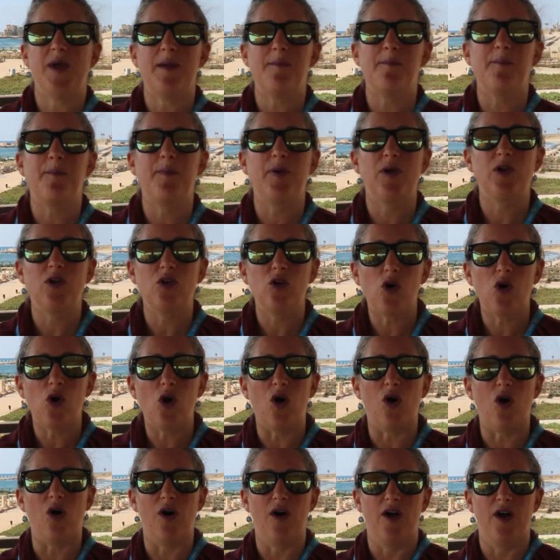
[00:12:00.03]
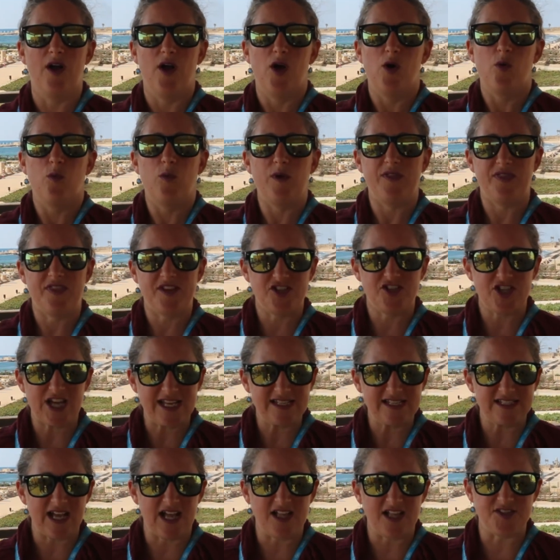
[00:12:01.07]
implore with the
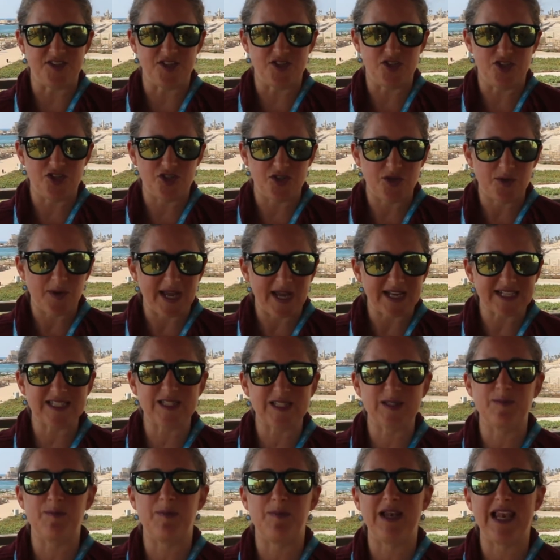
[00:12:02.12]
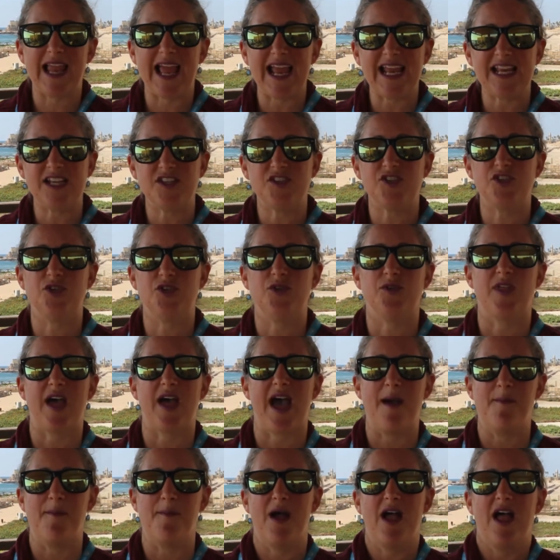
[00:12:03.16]
Gentiles and to explain to
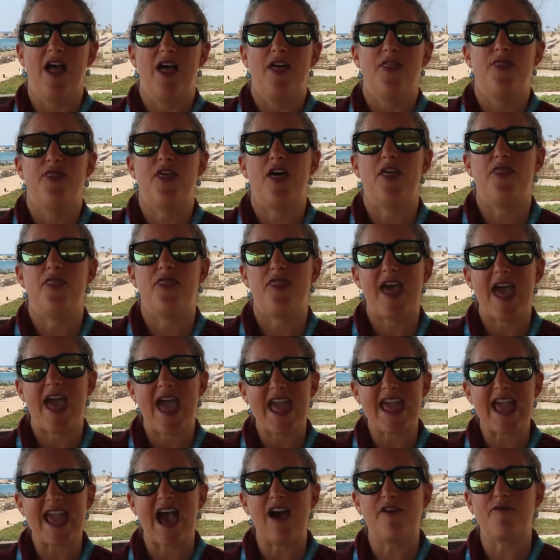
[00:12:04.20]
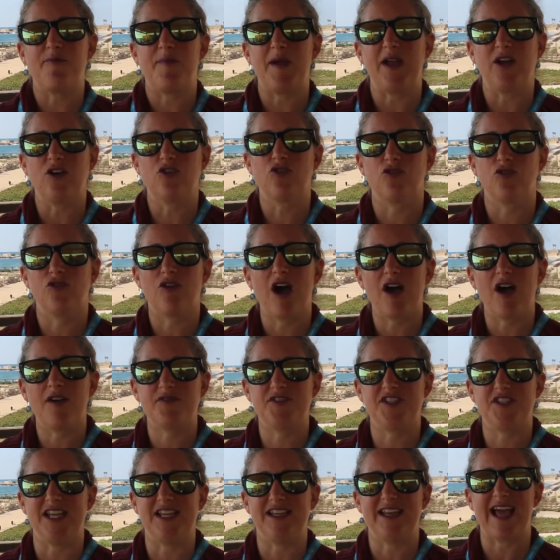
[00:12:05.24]
them that they have been
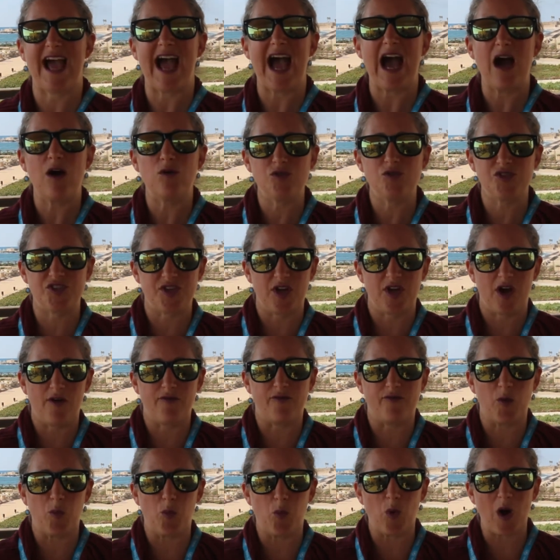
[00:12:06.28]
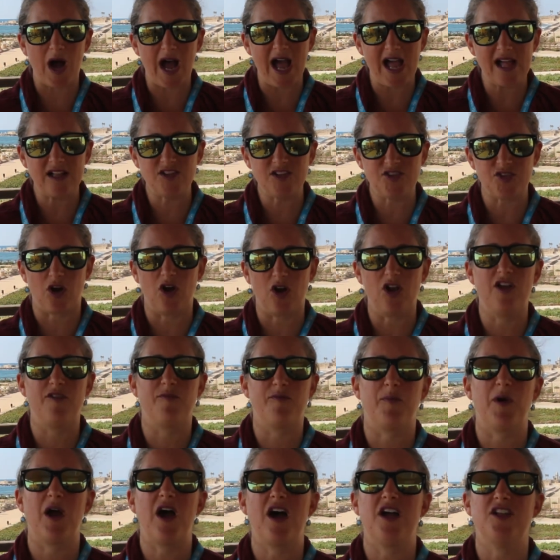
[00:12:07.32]
grafted out of a wild olive
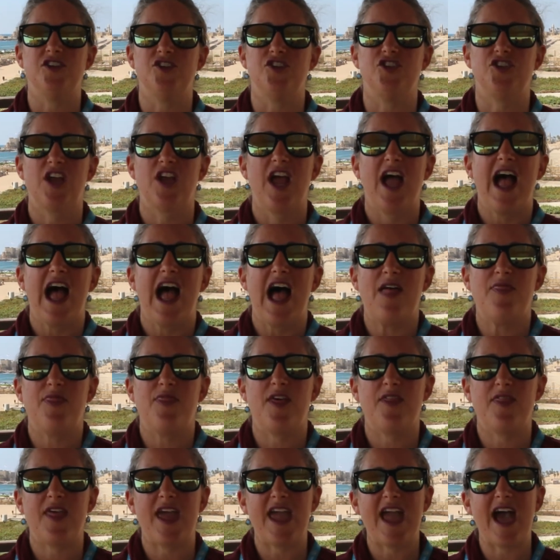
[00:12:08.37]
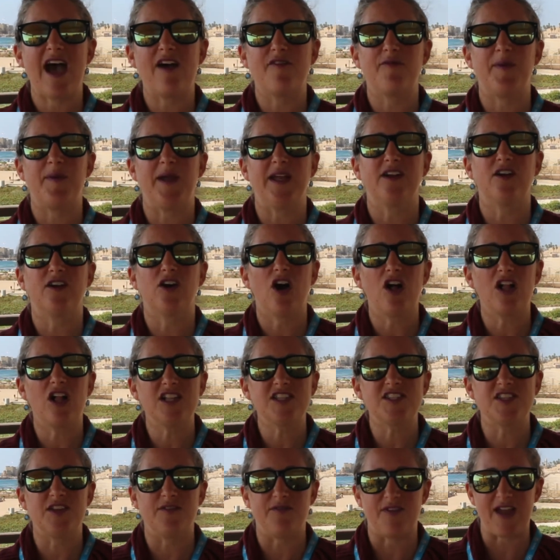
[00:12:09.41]
branch and that they have been
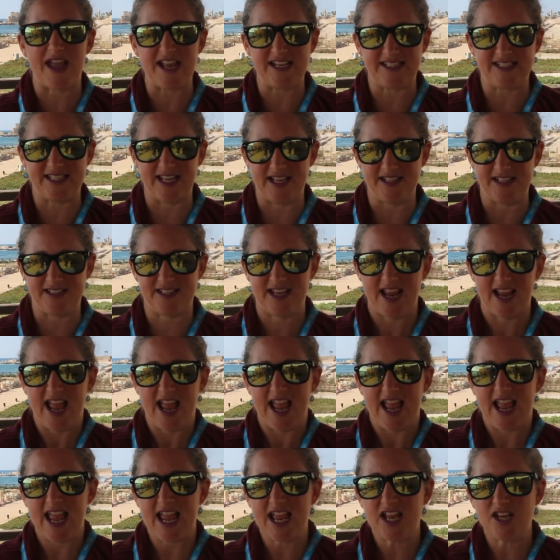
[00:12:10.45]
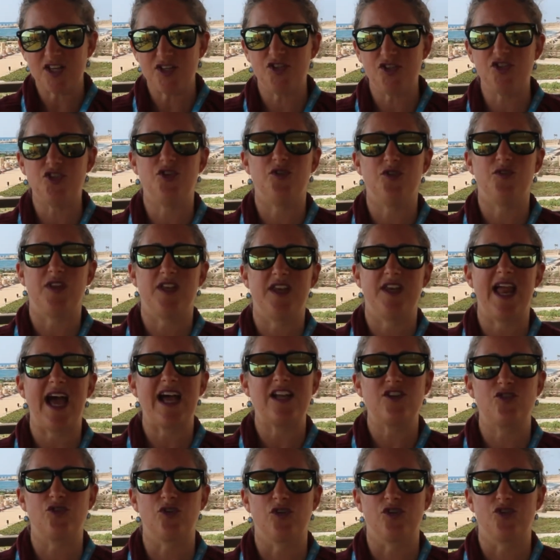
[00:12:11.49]
cultivated into the
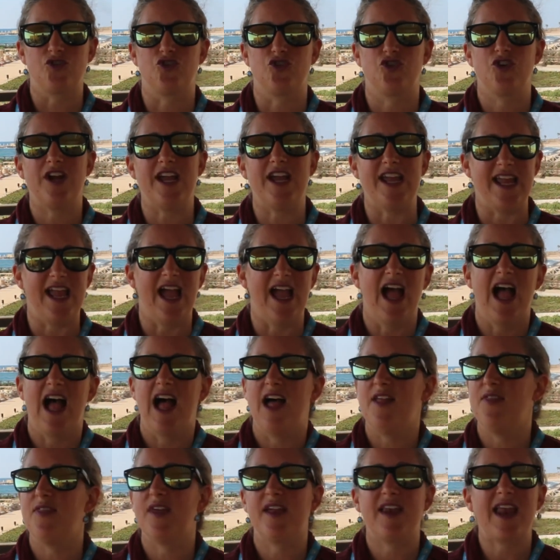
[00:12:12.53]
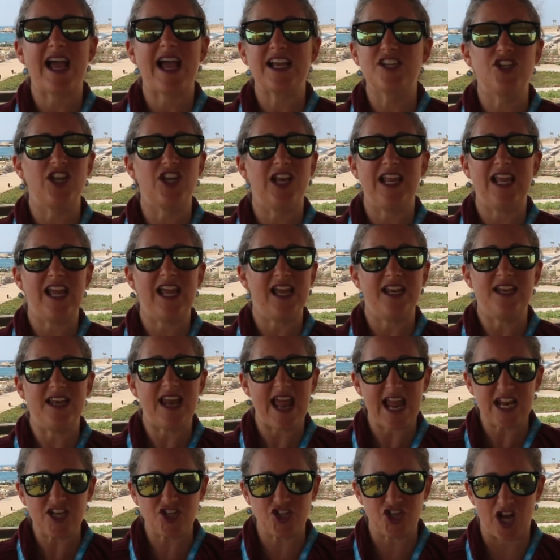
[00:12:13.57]
natural tree, and that actually in
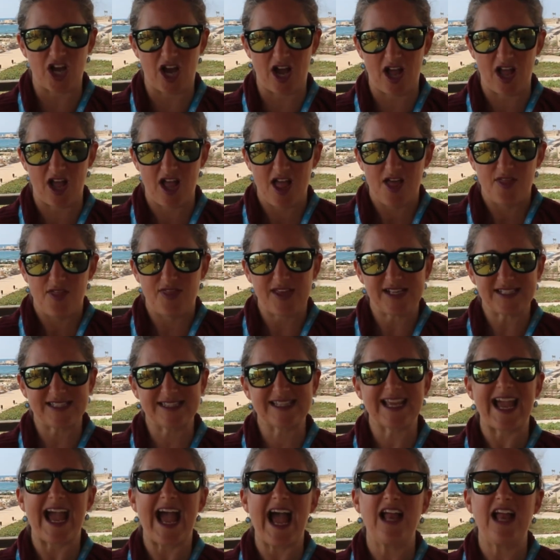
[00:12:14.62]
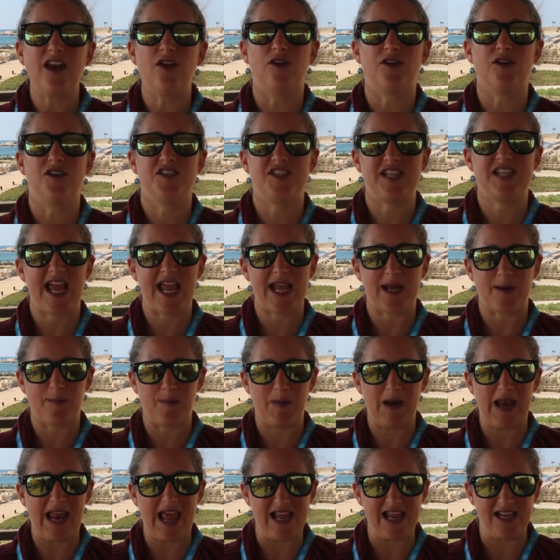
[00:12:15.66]
nature this cannot take
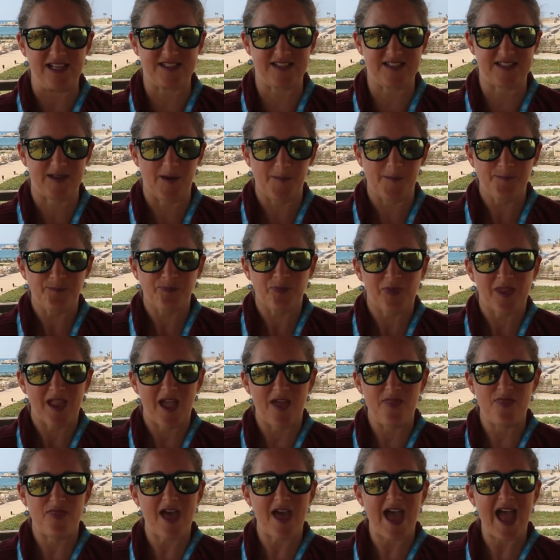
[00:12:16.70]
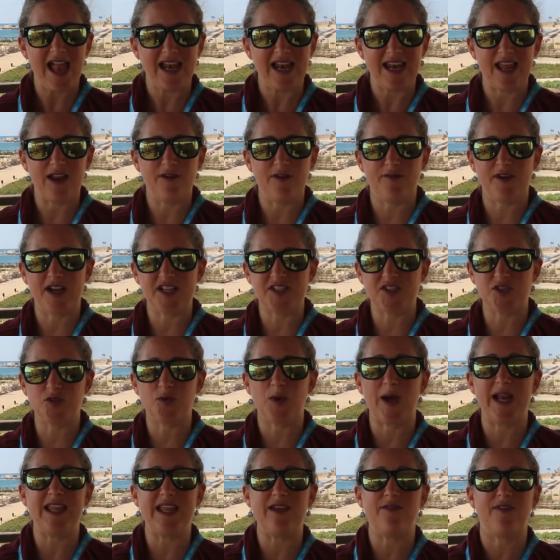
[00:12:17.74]
place. And then in verse
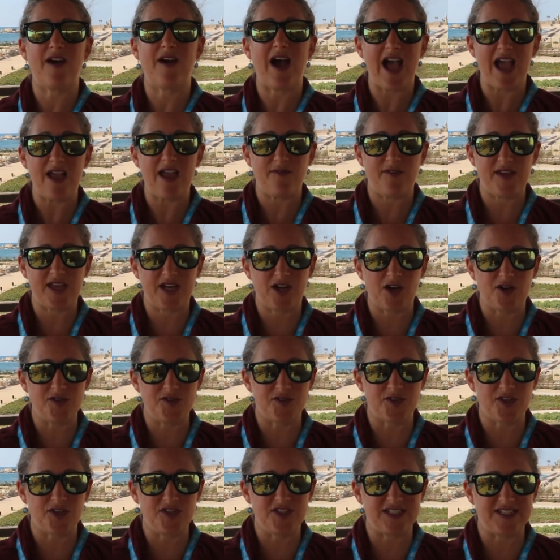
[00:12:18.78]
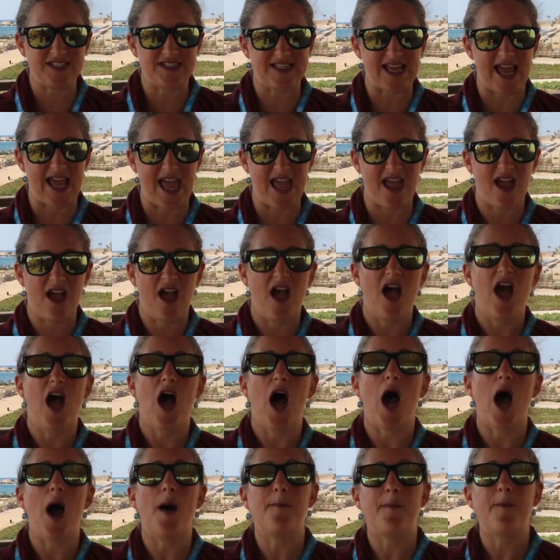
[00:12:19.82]
25 he goes on to say,
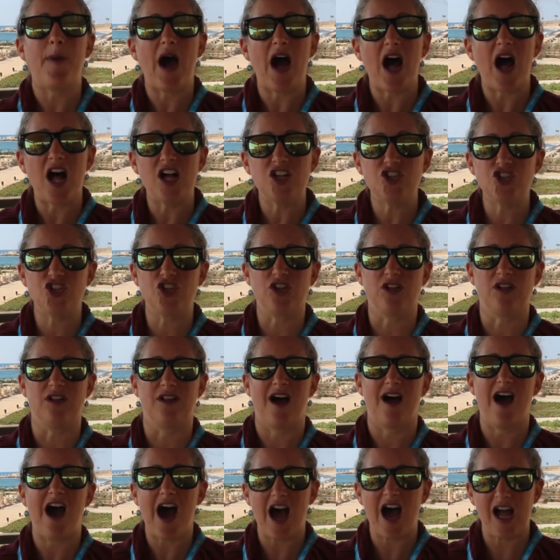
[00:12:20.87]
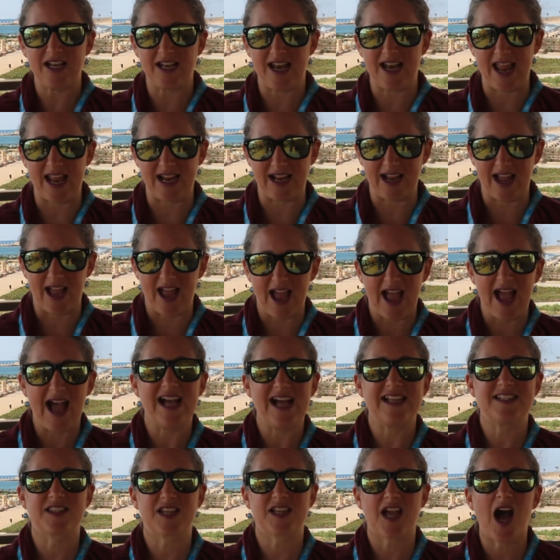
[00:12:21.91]
a partial hardening
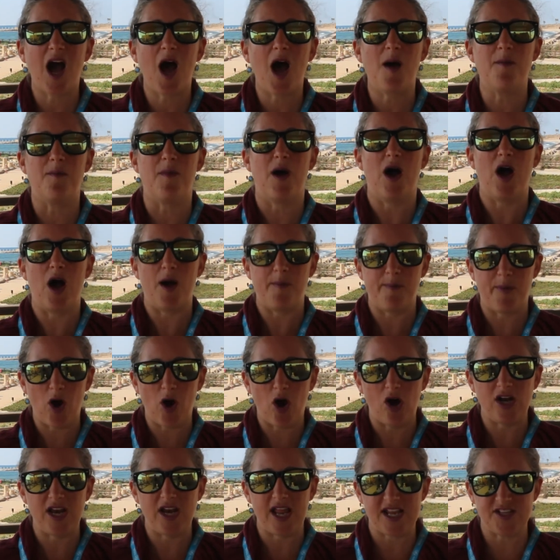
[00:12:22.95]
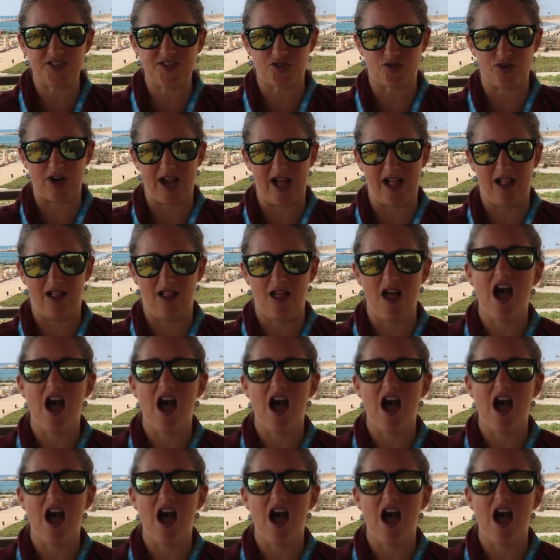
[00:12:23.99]
has come upon Israel